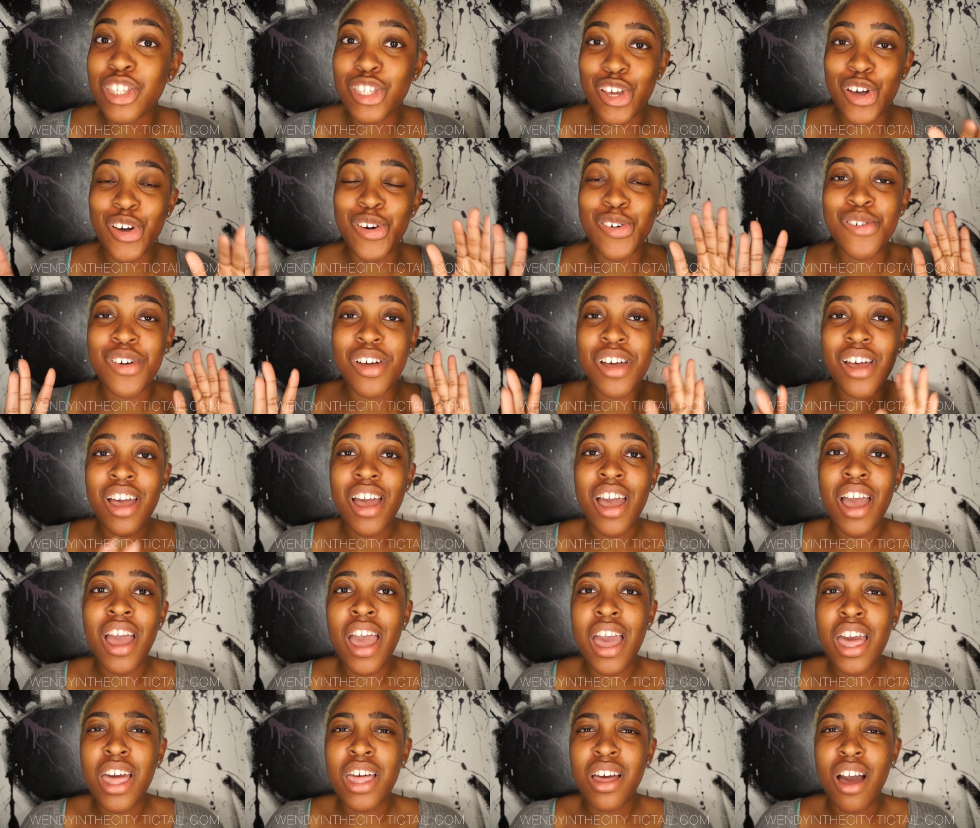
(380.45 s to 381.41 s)
So
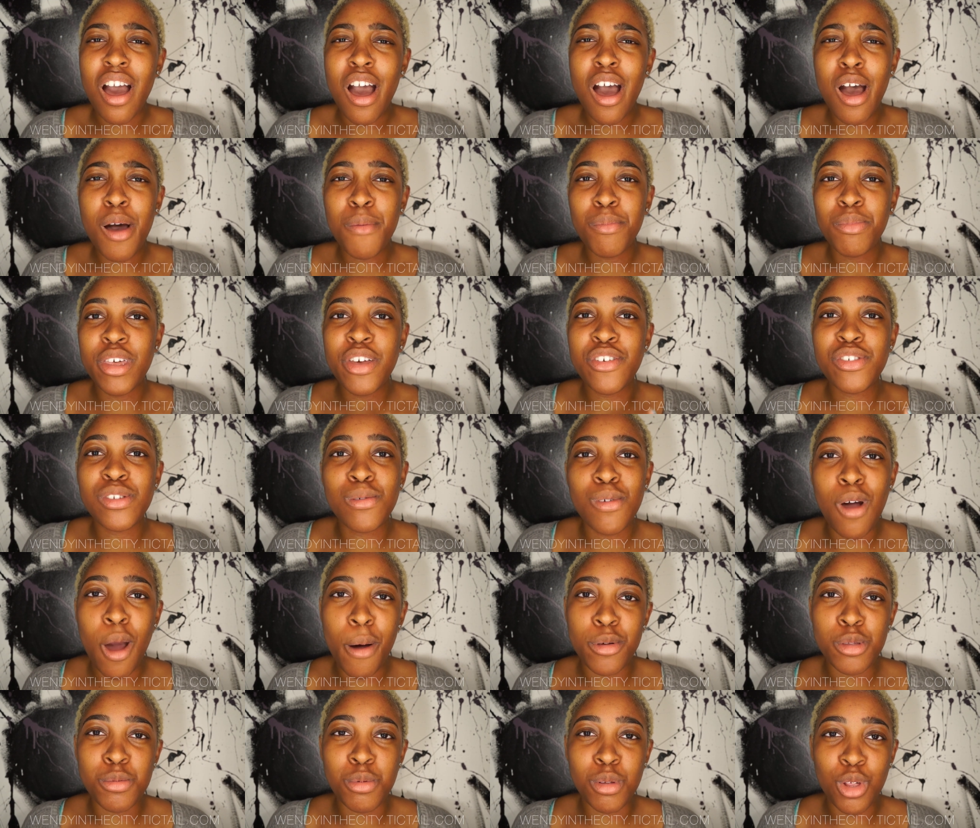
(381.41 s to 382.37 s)
leave some
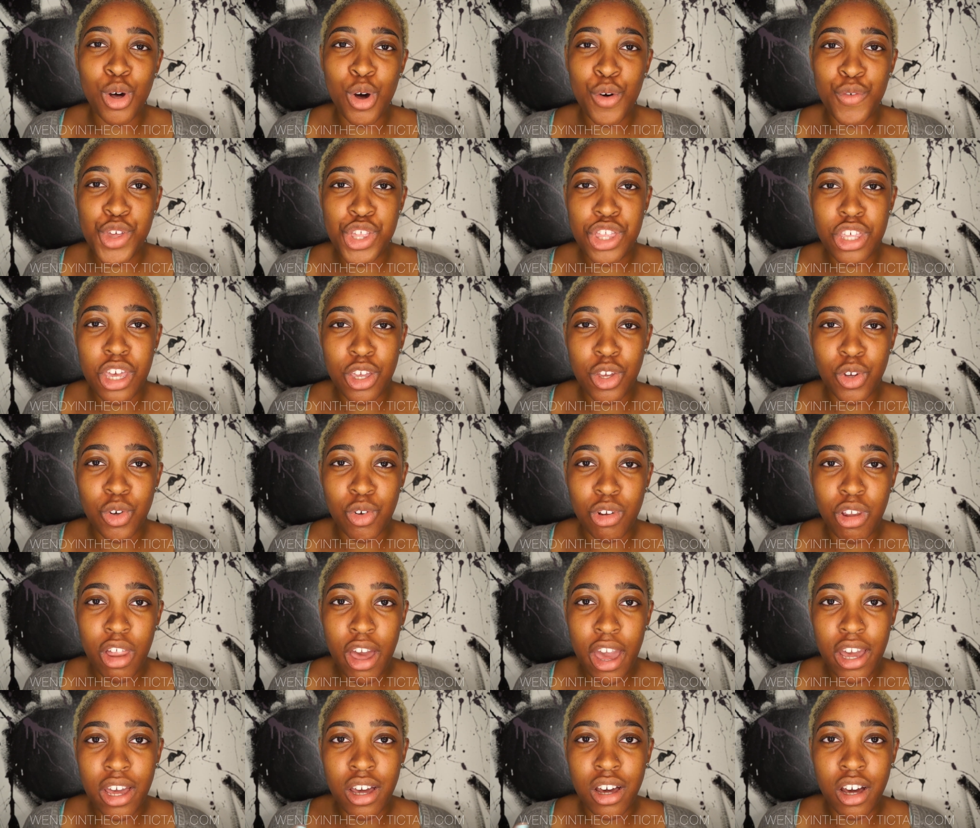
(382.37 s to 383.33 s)
comments below if you think you'll
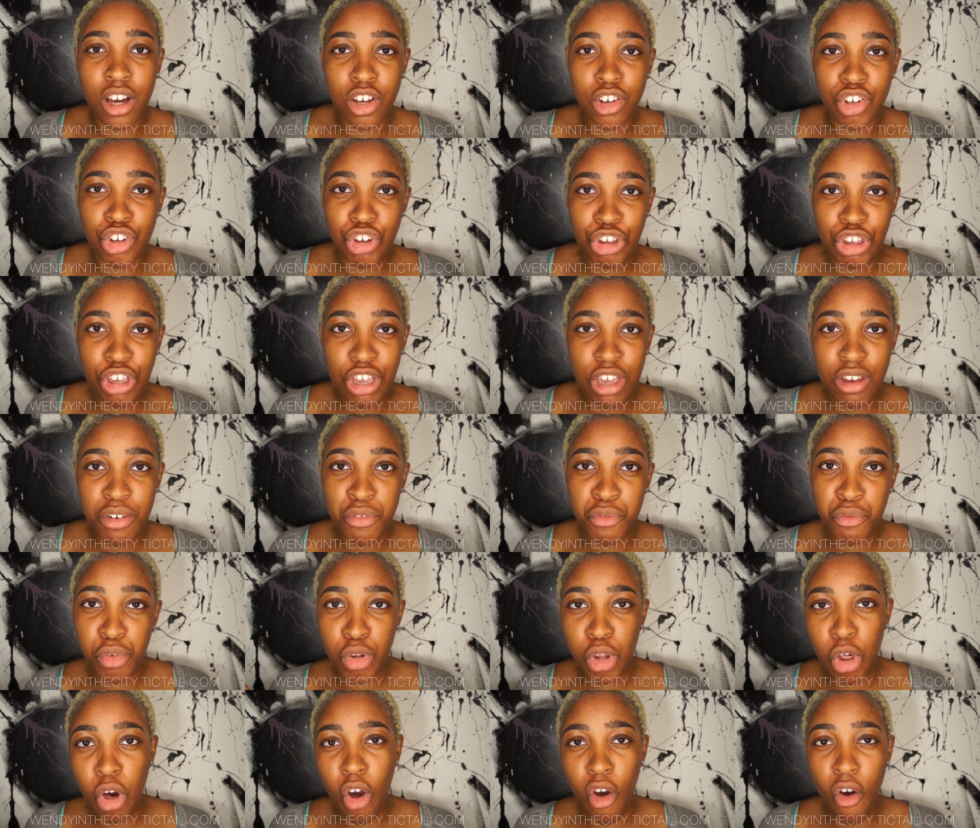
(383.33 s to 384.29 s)
like a cooking
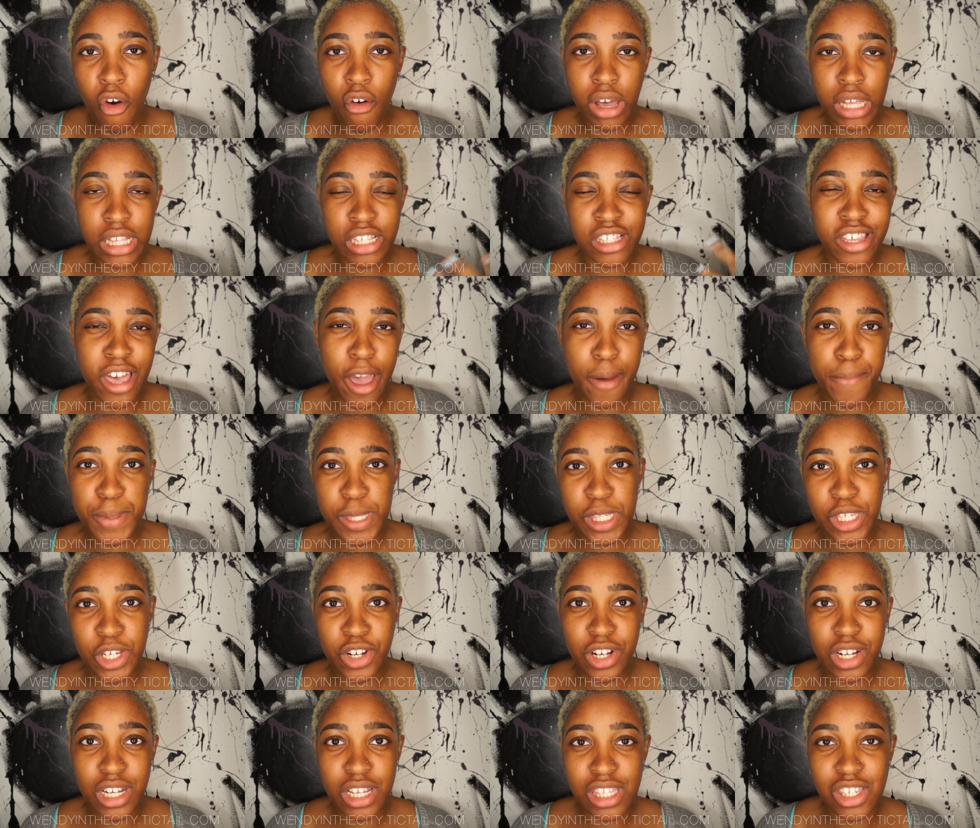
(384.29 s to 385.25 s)
vlog type
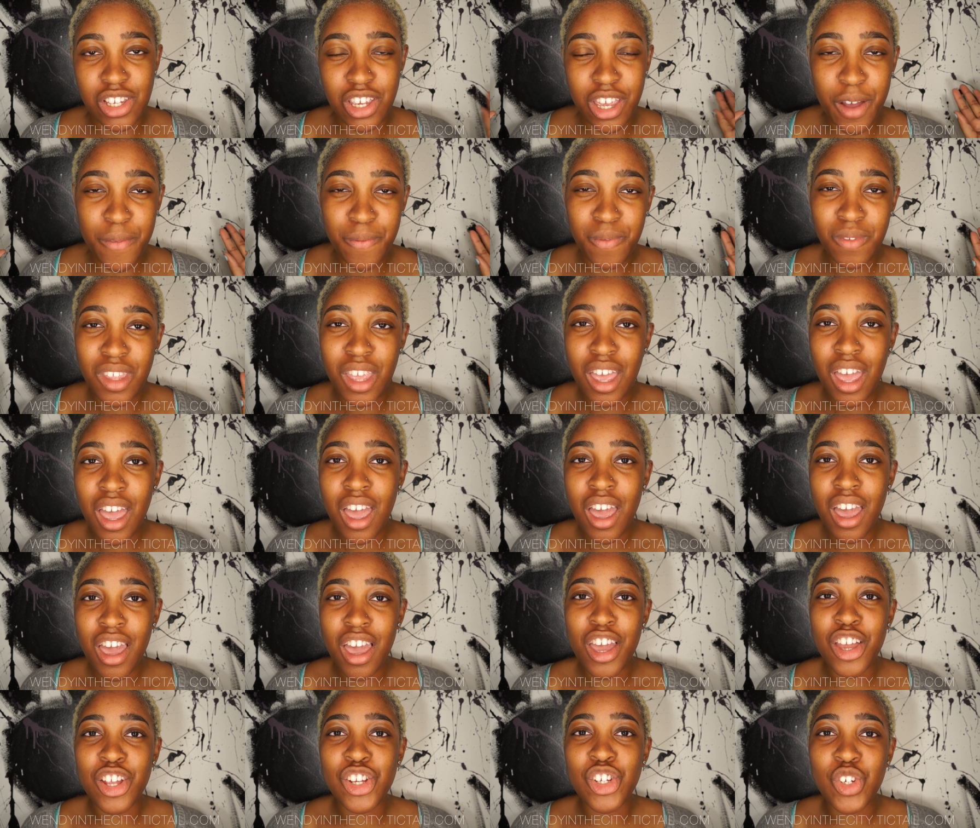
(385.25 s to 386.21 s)
series. So yeah,
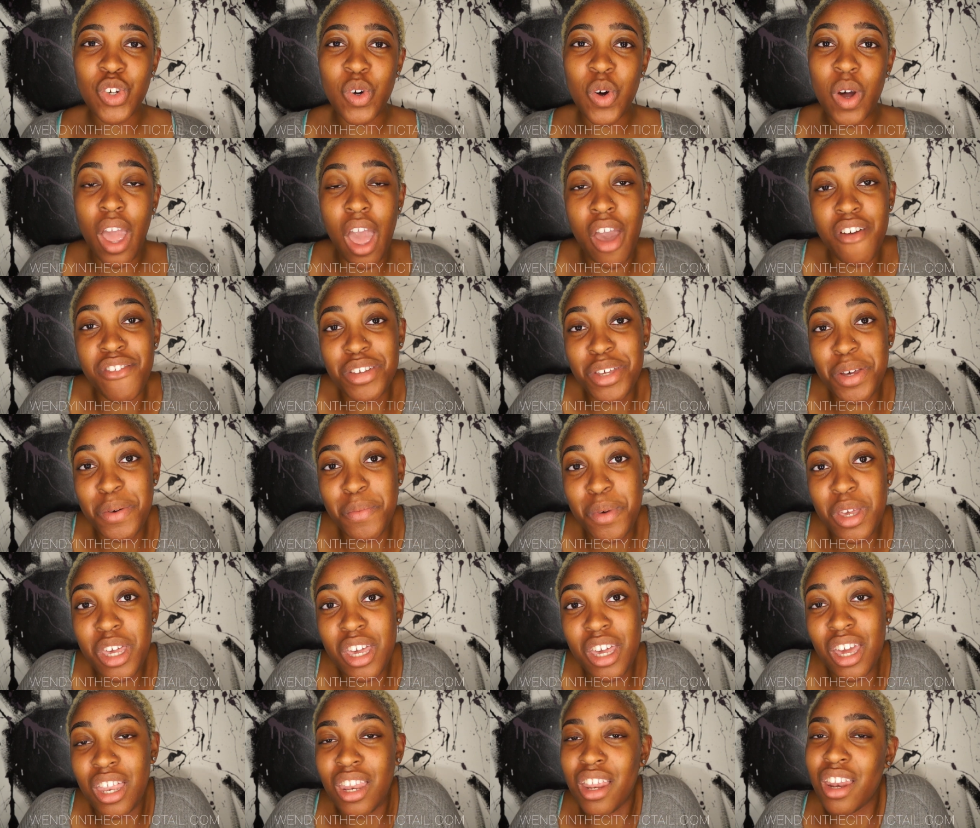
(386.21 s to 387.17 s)
enjoy. Have a good
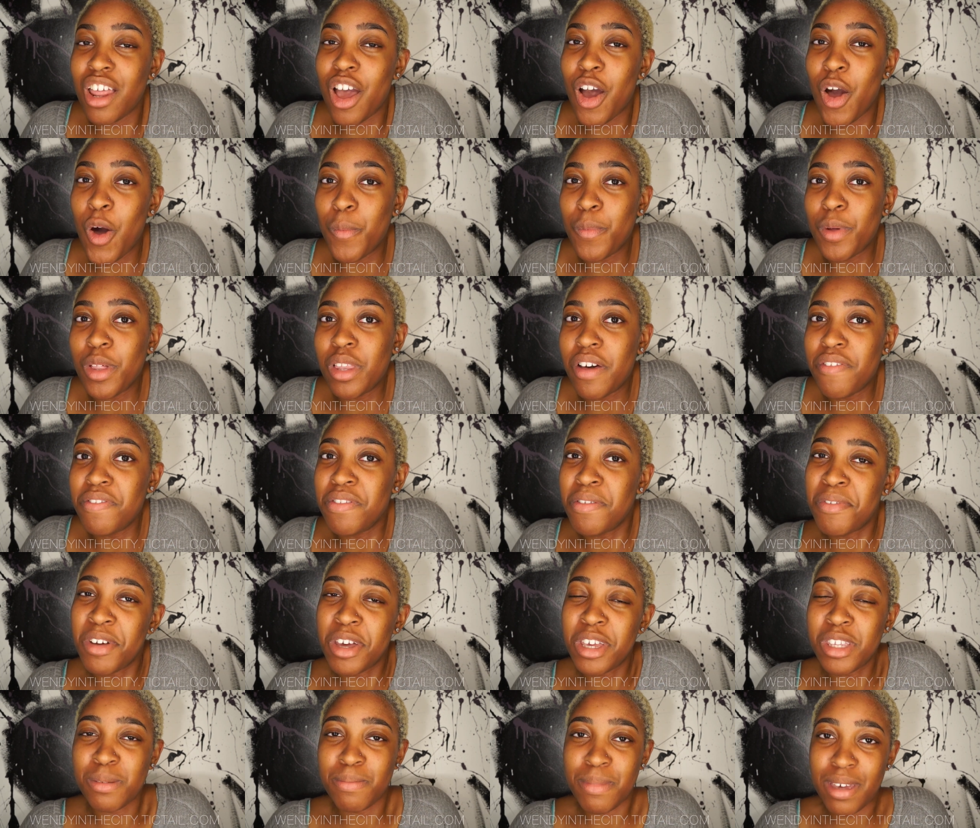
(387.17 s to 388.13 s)
weekend, and I hope you love the
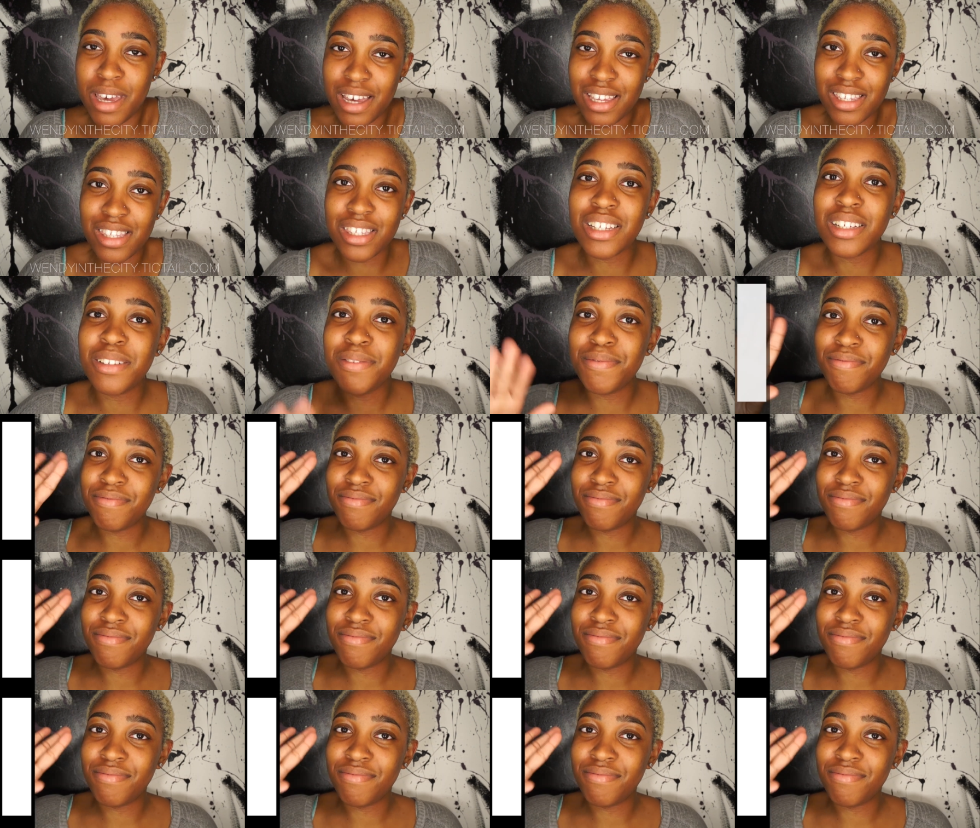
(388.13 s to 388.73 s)
face mask.